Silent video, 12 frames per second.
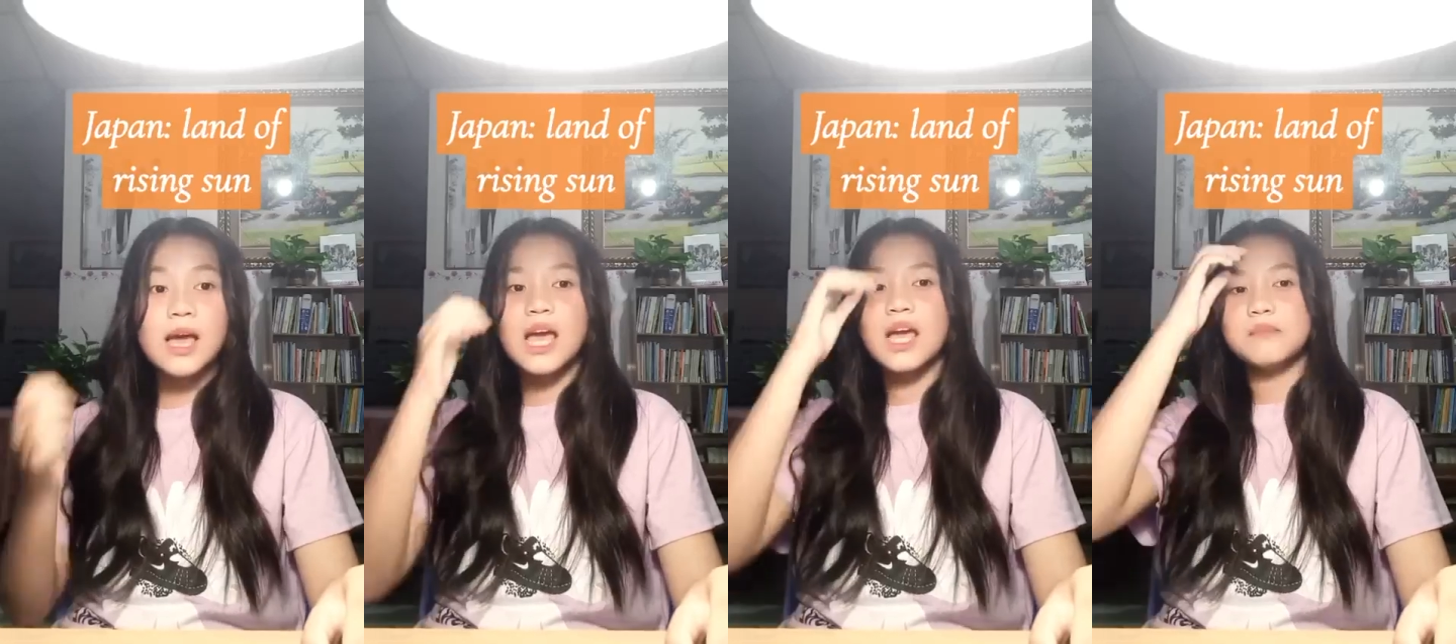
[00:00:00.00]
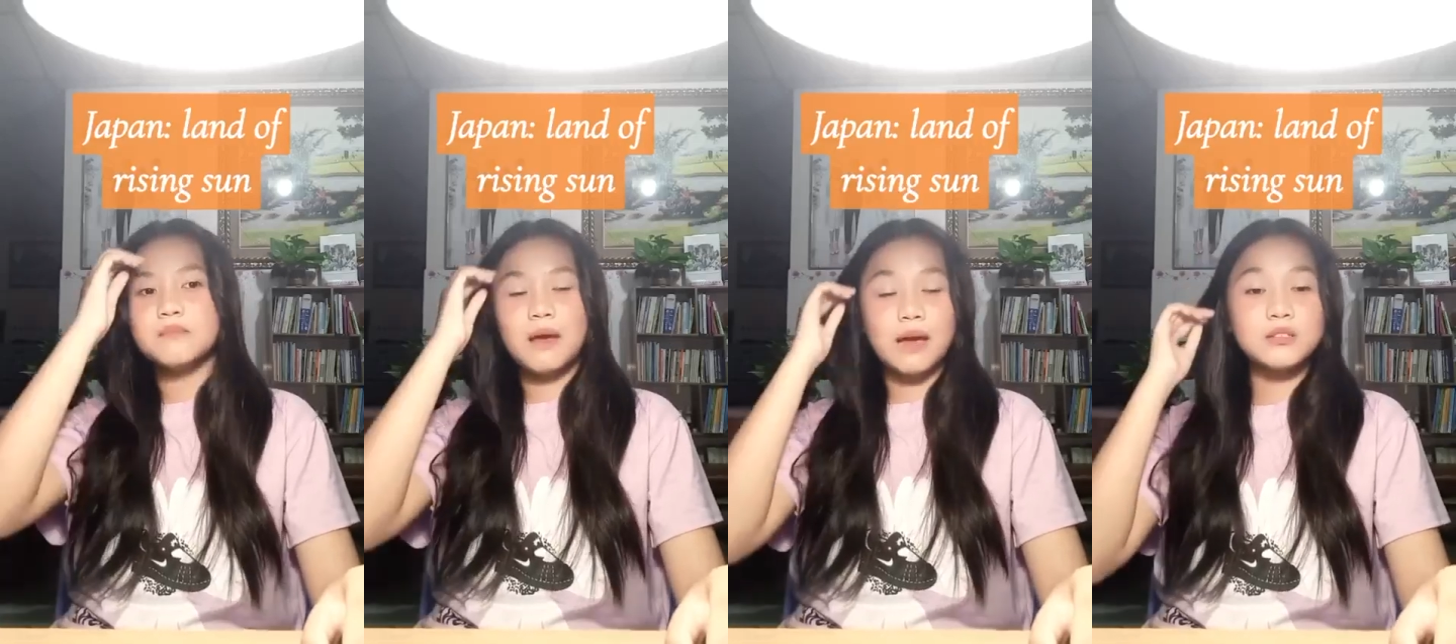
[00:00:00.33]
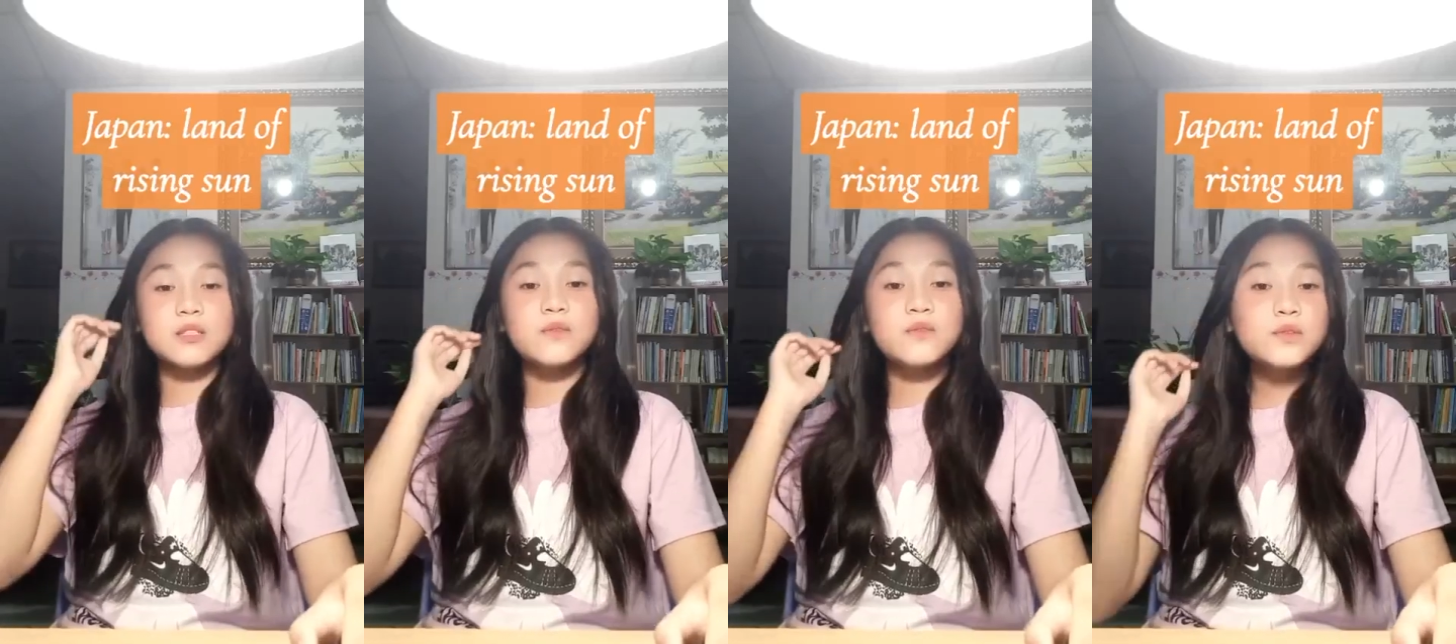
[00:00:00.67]
and
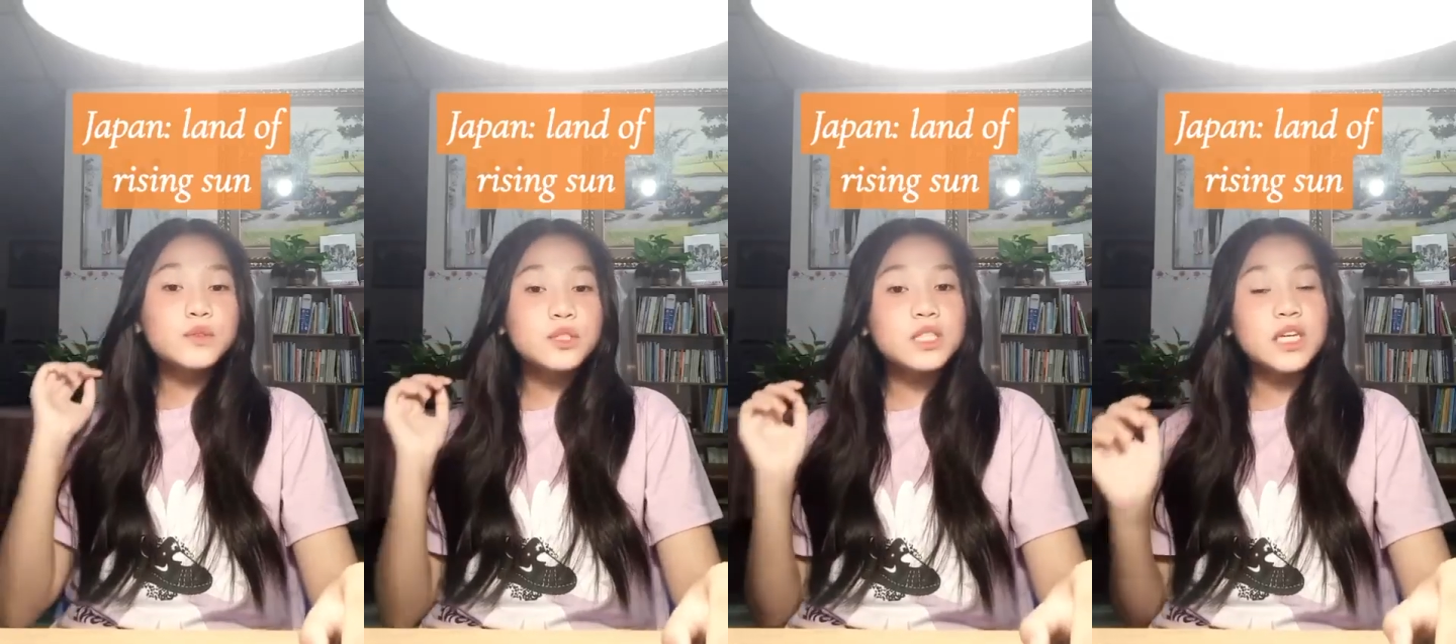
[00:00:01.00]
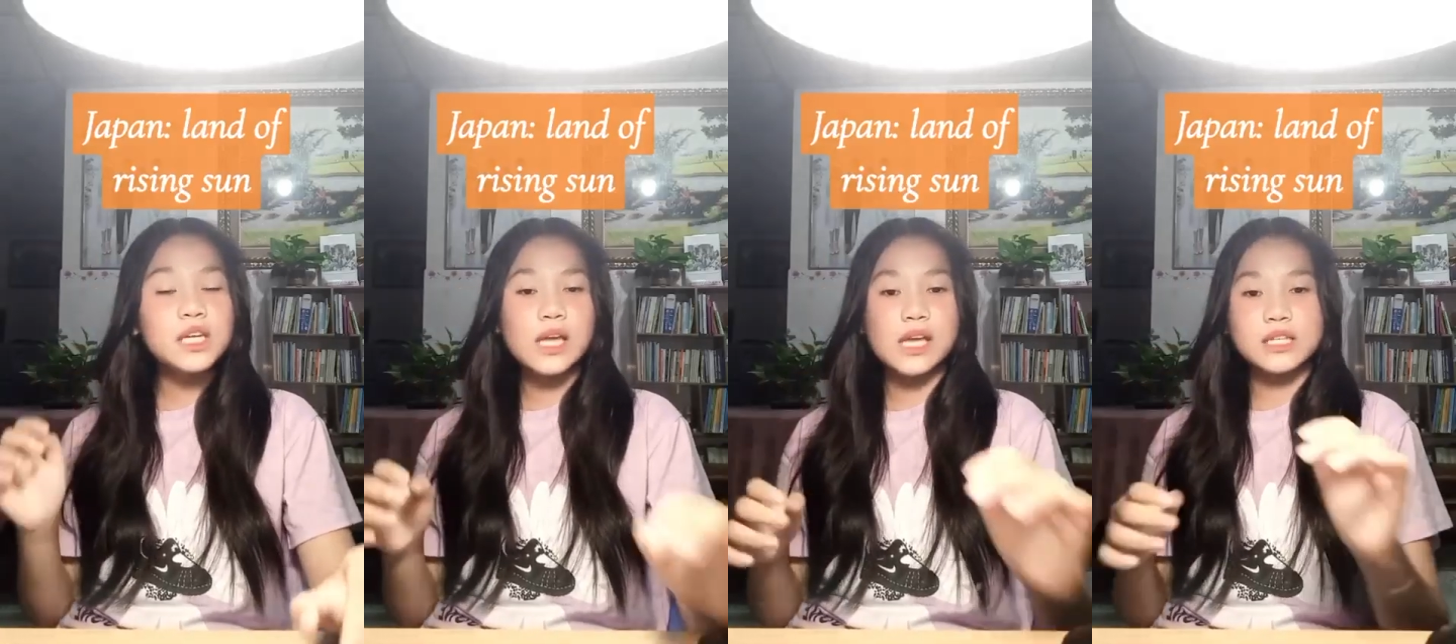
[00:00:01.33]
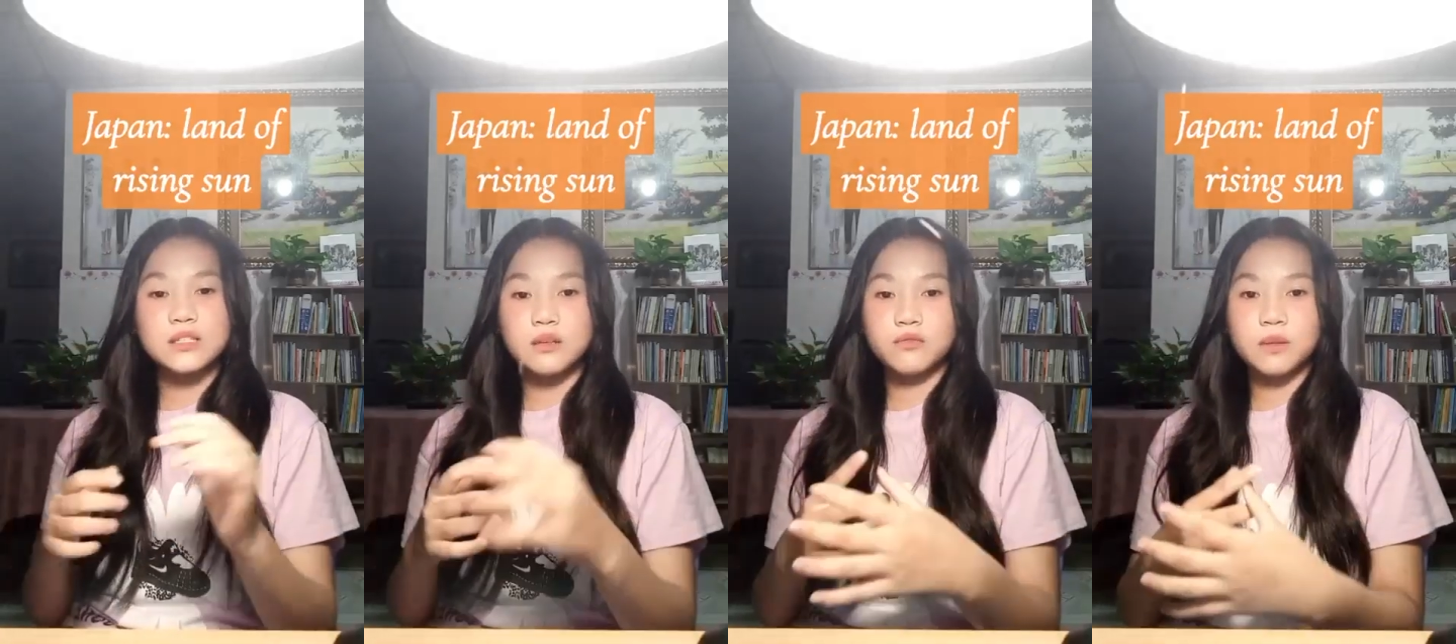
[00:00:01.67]
Mount Fuji
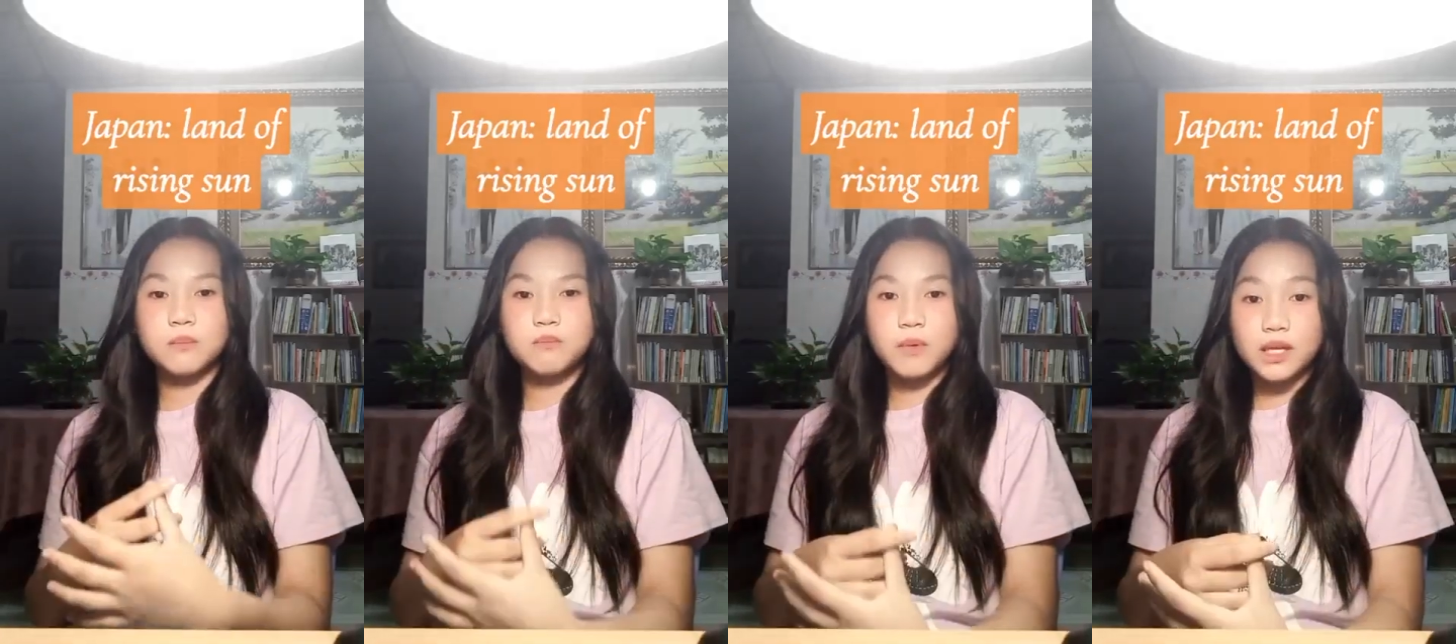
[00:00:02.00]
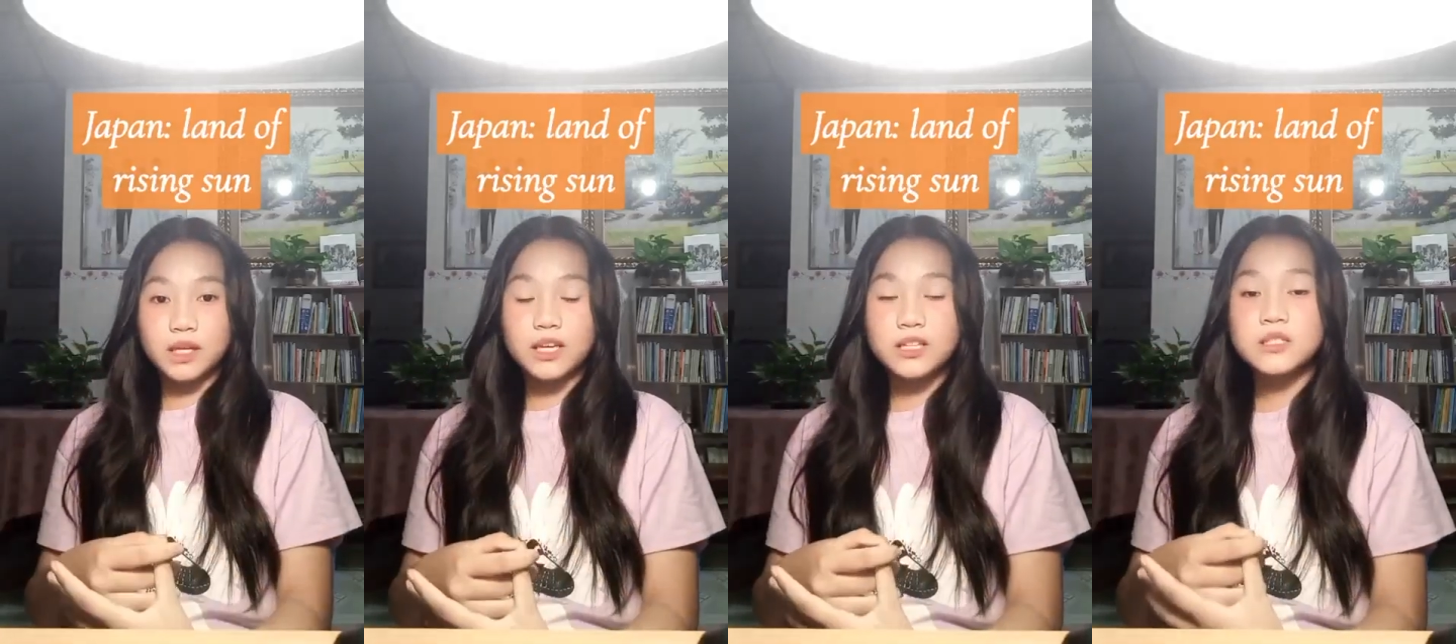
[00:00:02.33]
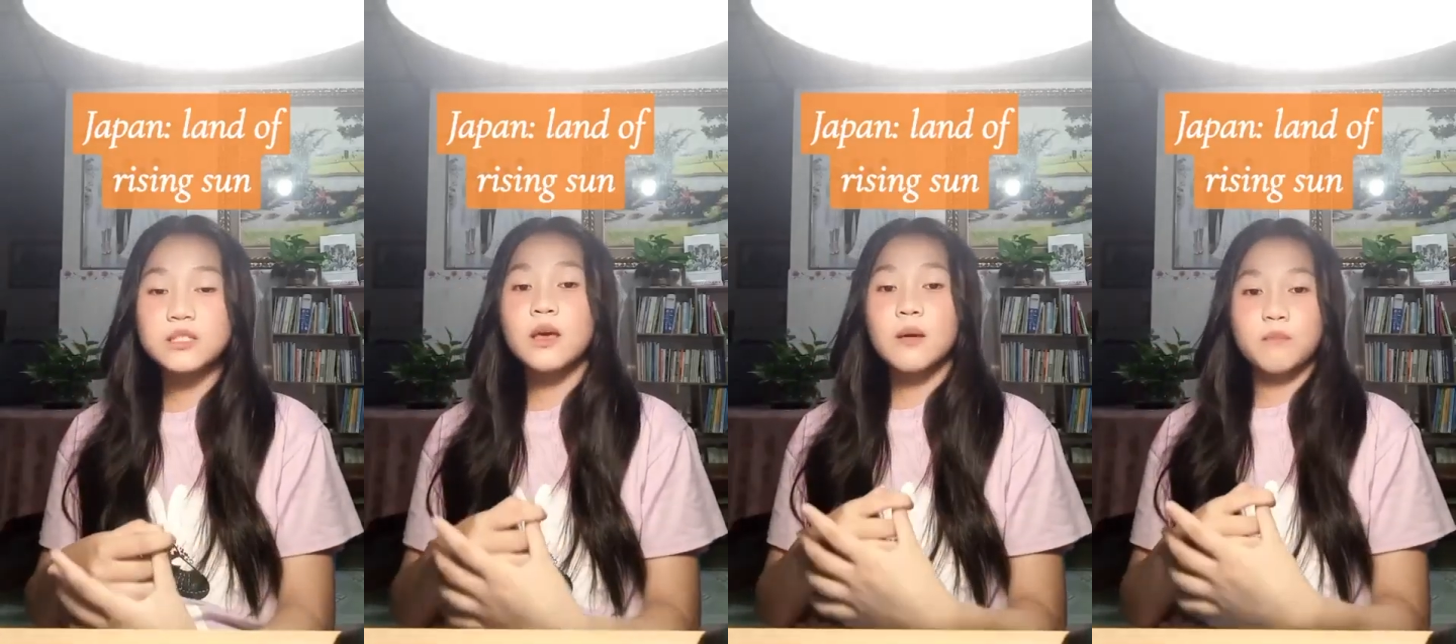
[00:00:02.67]
is of the
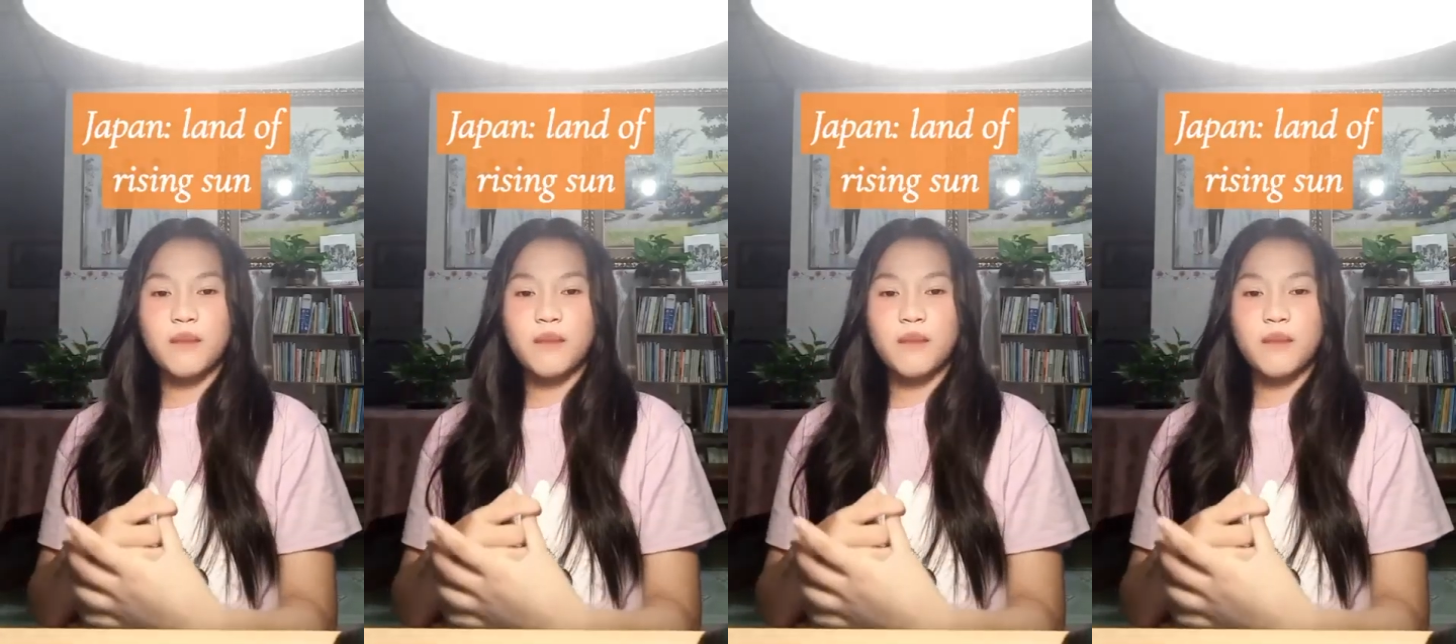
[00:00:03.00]
biggest